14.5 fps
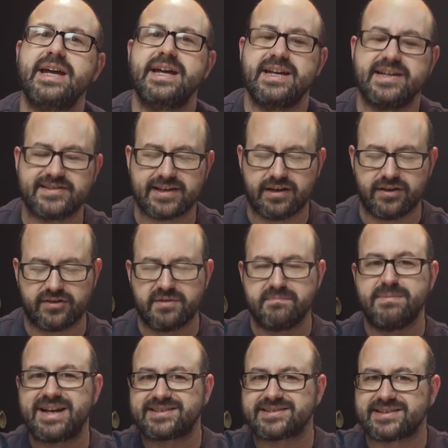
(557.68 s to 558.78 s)
is the
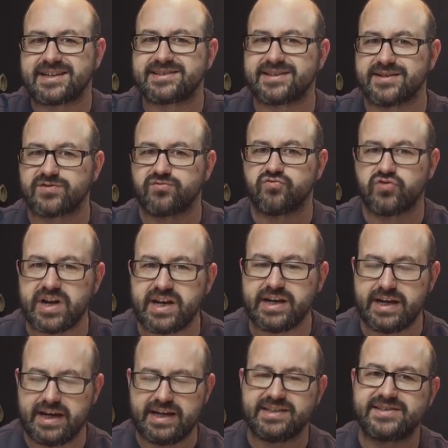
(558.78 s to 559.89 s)
metadata that's
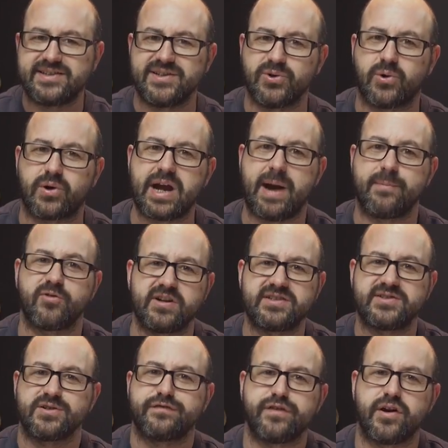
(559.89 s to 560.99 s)
written into your camera,
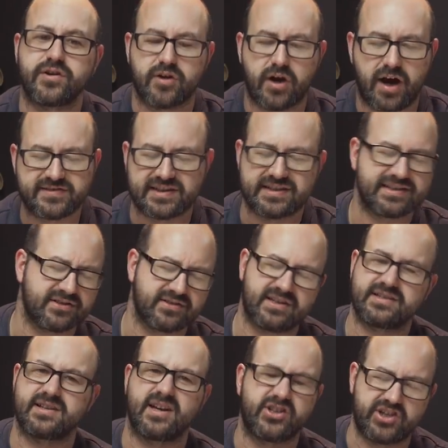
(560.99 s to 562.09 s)
into your photographs, and it tells you
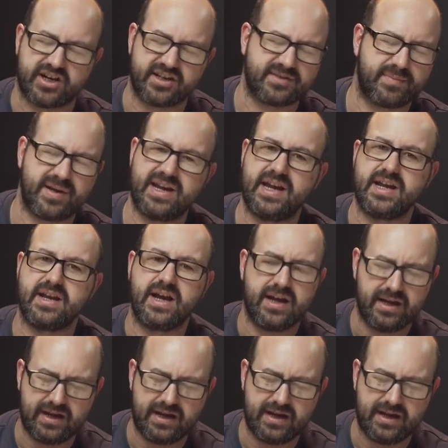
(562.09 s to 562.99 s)
things like shutter speed,